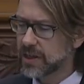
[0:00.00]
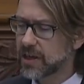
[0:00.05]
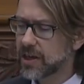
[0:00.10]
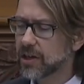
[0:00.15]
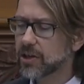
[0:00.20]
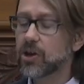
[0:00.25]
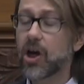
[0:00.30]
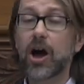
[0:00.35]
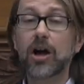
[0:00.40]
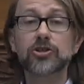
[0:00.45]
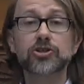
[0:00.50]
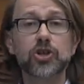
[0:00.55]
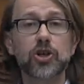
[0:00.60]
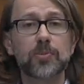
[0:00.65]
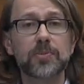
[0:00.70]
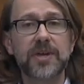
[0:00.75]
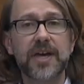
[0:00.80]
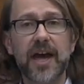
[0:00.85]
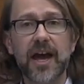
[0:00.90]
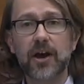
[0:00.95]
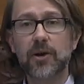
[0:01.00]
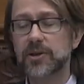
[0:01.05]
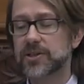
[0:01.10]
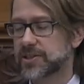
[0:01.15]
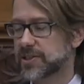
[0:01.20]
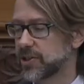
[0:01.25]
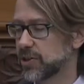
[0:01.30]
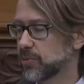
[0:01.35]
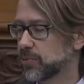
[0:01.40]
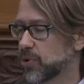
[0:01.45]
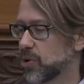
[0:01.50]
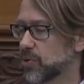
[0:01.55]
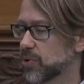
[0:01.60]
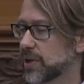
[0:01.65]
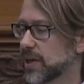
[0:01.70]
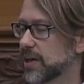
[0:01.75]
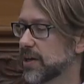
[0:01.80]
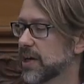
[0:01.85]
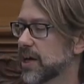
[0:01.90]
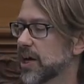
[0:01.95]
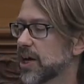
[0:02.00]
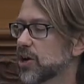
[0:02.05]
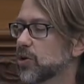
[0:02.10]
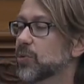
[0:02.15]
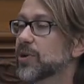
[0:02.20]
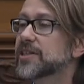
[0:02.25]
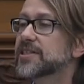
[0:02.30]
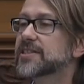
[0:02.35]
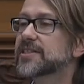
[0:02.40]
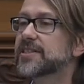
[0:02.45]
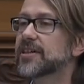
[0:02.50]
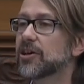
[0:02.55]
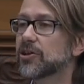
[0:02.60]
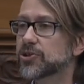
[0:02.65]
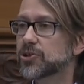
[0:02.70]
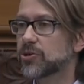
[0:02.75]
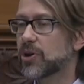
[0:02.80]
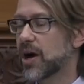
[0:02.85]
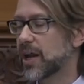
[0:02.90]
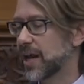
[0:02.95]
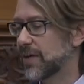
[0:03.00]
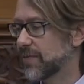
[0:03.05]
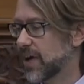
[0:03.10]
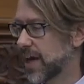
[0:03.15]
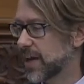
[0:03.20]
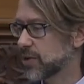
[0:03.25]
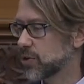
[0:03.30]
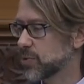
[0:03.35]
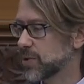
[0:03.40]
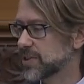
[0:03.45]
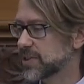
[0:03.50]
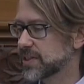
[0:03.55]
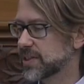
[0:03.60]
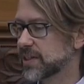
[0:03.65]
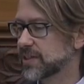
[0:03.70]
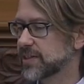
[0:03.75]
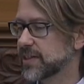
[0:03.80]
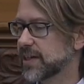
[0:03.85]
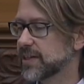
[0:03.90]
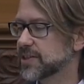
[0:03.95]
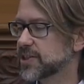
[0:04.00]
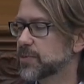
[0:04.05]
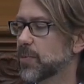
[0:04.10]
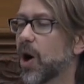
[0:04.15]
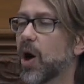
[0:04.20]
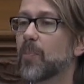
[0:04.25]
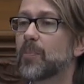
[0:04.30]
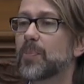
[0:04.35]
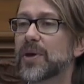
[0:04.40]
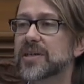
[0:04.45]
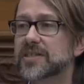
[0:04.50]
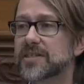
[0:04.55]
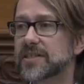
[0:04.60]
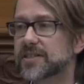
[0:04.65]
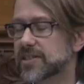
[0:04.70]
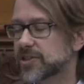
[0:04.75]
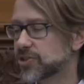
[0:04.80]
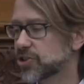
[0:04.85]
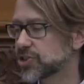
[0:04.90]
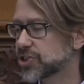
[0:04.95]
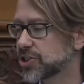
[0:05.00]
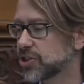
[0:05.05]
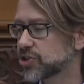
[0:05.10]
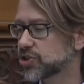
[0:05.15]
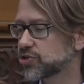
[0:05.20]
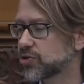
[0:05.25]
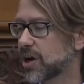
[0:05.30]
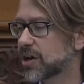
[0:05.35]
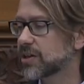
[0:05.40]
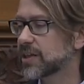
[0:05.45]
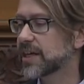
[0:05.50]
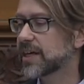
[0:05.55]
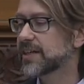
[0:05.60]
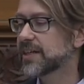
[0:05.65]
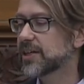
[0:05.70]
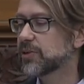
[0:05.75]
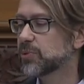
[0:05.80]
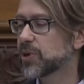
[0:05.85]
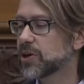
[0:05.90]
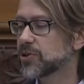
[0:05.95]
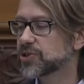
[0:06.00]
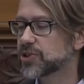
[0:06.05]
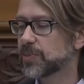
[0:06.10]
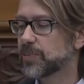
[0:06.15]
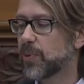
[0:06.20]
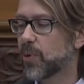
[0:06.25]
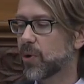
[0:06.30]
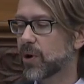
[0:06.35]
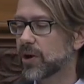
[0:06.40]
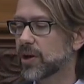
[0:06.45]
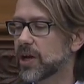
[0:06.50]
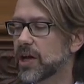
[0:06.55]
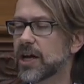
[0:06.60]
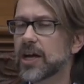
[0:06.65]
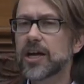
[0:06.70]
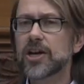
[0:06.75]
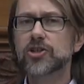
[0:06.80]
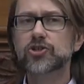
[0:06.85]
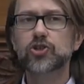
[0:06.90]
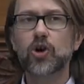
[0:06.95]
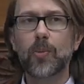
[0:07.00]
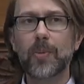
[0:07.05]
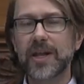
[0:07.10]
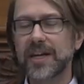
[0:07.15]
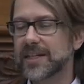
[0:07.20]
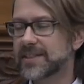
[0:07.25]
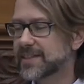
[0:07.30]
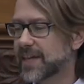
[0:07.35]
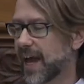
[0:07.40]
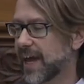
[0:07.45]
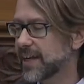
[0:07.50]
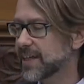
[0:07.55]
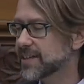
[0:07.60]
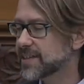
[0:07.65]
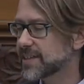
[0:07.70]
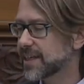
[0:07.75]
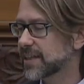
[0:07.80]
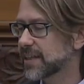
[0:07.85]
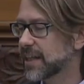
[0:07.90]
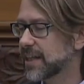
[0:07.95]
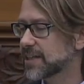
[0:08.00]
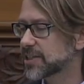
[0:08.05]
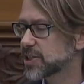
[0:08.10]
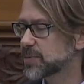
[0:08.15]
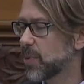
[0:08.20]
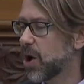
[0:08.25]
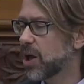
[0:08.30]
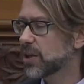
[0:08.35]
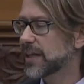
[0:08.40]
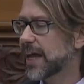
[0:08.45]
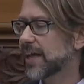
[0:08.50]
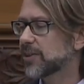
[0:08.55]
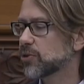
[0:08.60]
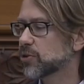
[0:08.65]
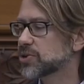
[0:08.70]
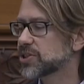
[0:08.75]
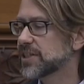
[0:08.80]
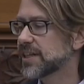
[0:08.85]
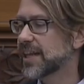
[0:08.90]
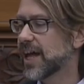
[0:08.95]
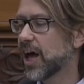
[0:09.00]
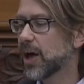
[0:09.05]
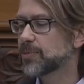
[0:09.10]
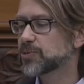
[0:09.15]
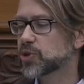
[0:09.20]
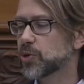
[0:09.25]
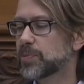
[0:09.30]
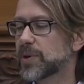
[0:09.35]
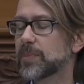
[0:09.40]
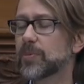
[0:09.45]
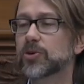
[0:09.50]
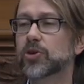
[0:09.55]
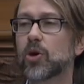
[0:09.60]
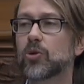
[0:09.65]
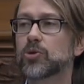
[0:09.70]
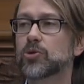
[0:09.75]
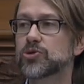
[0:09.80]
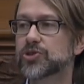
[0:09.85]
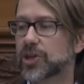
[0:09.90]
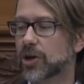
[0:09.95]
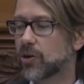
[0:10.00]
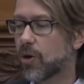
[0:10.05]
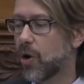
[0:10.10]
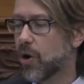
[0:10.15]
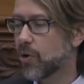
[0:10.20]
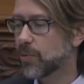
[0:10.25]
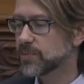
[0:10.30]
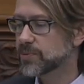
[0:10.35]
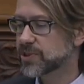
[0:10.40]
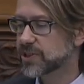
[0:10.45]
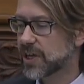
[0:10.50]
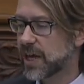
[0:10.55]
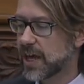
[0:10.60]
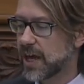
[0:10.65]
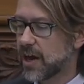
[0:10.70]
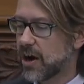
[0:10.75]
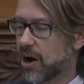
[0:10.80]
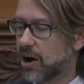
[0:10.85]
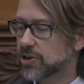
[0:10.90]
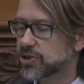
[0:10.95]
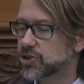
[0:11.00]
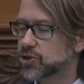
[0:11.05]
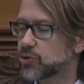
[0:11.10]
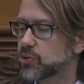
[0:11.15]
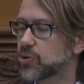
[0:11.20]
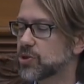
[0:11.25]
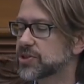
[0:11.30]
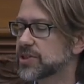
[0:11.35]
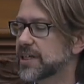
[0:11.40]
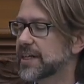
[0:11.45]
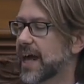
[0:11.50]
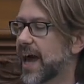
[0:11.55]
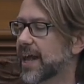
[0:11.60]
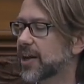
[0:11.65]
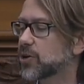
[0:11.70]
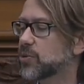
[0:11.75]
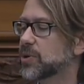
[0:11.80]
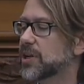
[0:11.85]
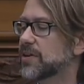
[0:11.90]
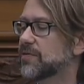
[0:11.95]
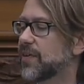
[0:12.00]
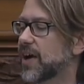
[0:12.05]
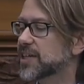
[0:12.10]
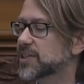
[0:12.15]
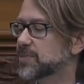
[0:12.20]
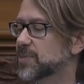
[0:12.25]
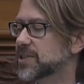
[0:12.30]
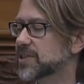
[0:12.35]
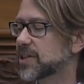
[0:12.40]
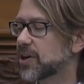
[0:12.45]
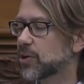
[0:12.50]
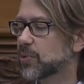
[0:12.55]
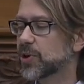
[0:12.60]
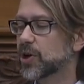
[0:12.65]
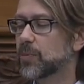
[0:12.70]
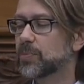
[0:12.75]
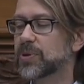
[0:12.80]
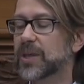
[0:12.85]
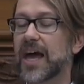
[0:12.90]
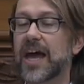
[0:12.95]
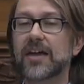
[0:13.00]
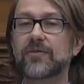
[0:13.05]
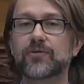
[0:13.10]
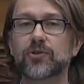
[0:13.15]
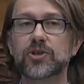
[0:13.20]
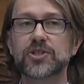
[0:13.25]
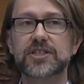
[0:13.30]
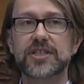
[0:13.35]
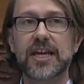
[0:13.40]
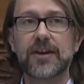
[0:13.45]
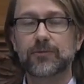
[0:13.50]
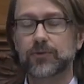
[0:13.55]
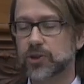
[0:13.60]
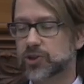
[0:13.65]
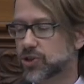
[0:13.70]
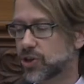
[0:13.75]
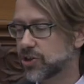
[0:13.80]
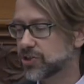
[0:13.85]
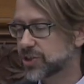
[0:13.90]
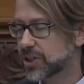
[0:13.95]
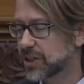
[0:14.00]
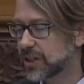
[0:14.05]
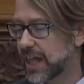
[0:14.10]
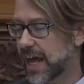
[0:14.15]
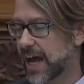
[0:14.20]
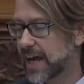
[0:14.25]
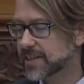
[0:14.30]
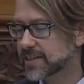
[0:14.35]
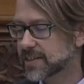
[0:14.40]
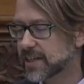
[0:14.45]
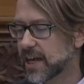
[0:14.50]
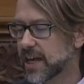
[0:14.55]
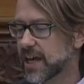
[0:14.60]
Long-term care is still broken. We still do not have adequate sick days. Small businesses are still struggling and need real support. So many tenants and small landlords need help so people don't lose their homes. Our schools need adequate investments and a real plan for a safe return to class.